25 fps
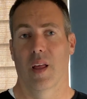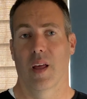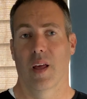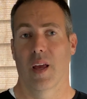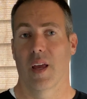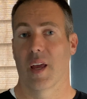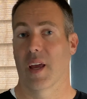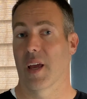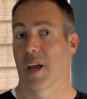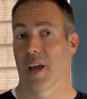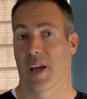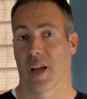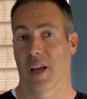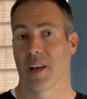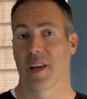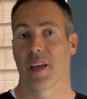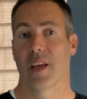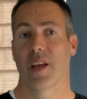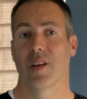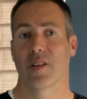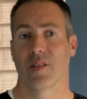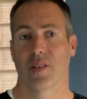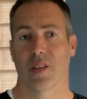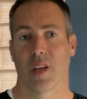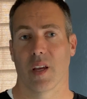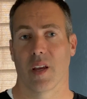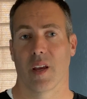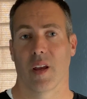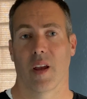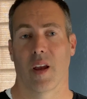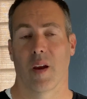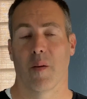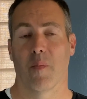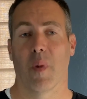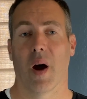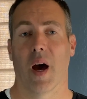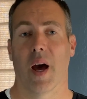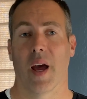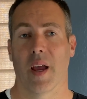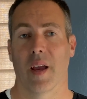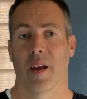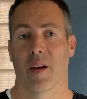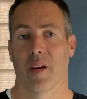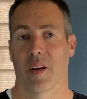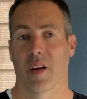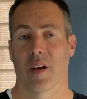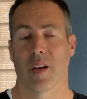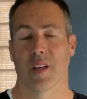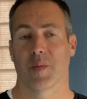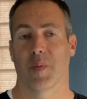It can easily, in my
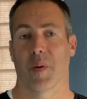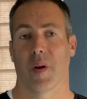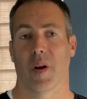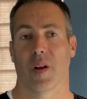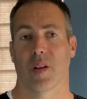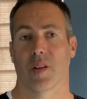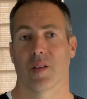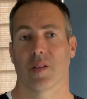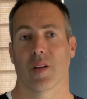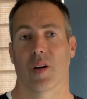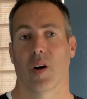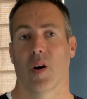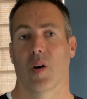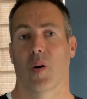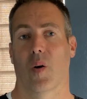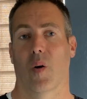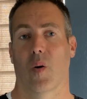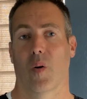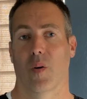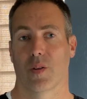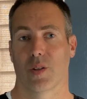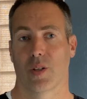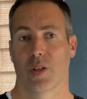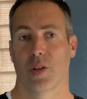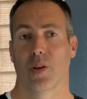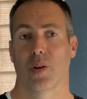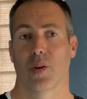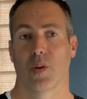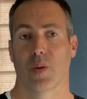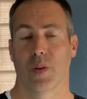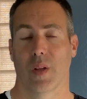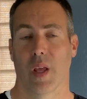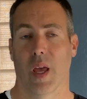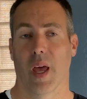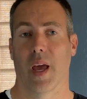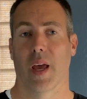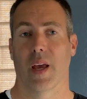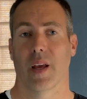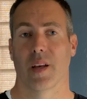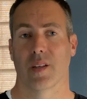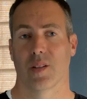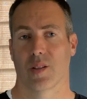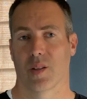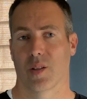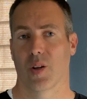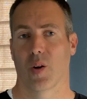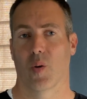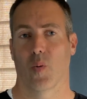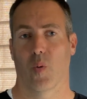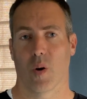experience, go 2
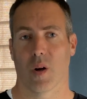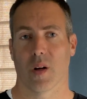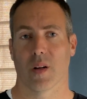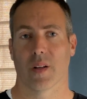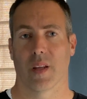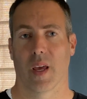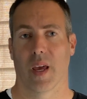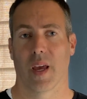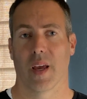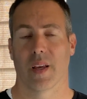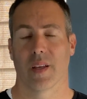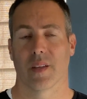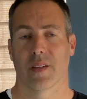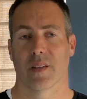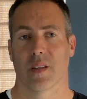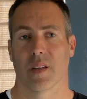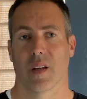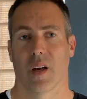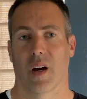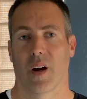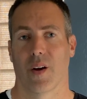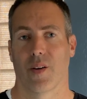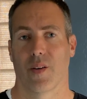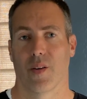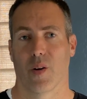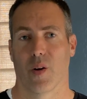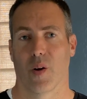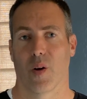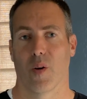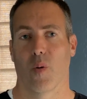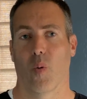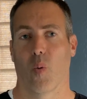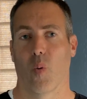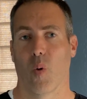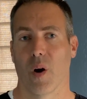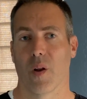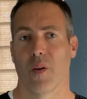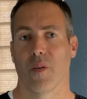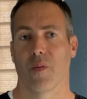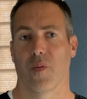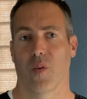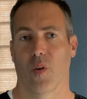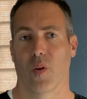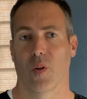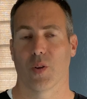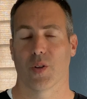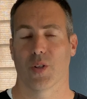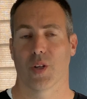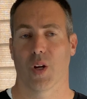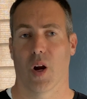work days under one
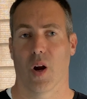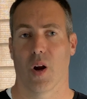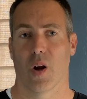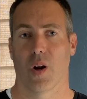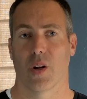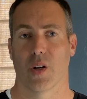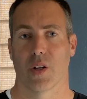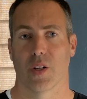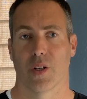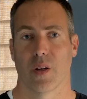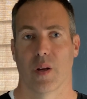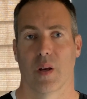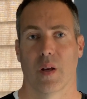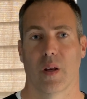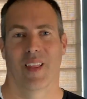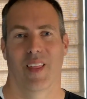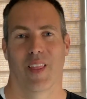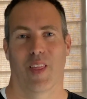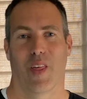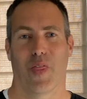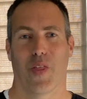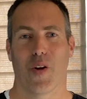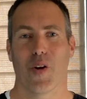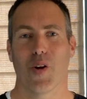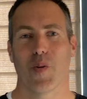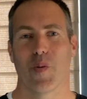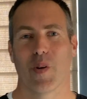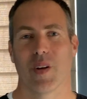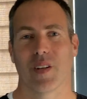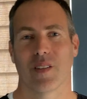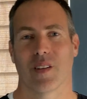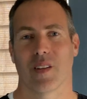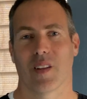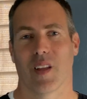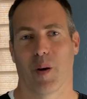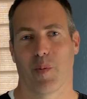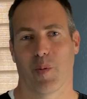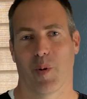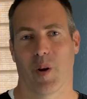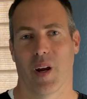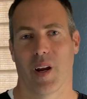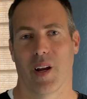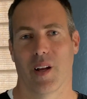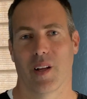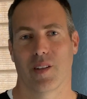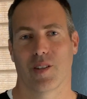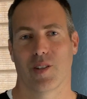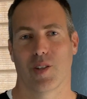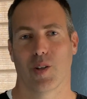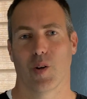full charge. The third reason to
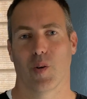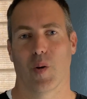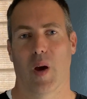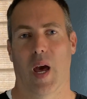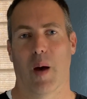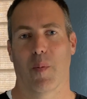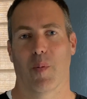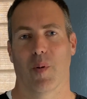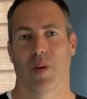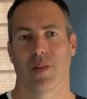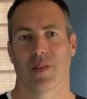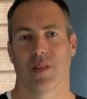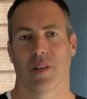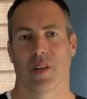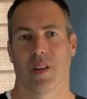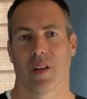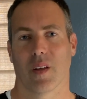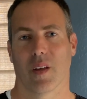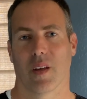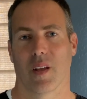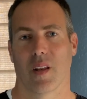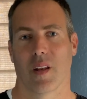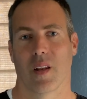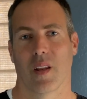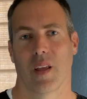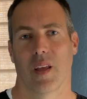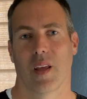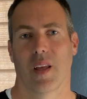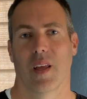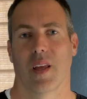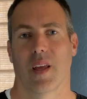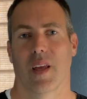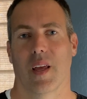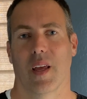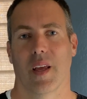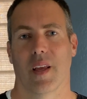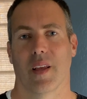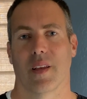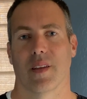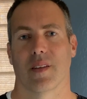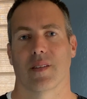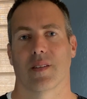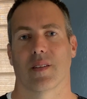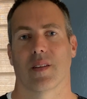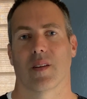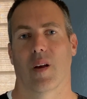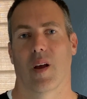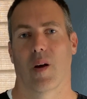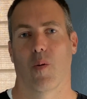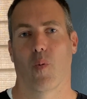upgrade to Apple Silicon
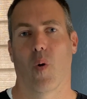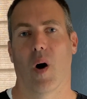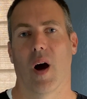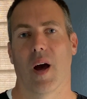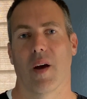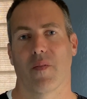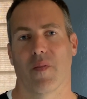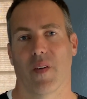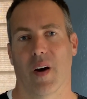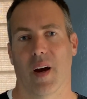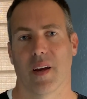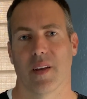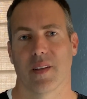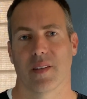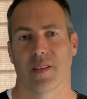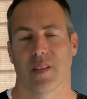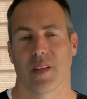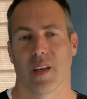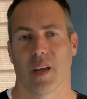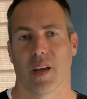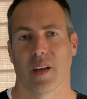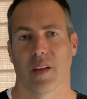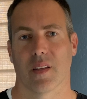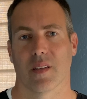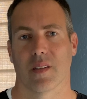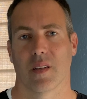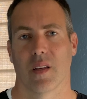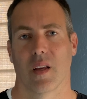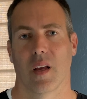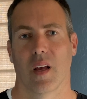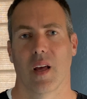is Wi-Fi 6.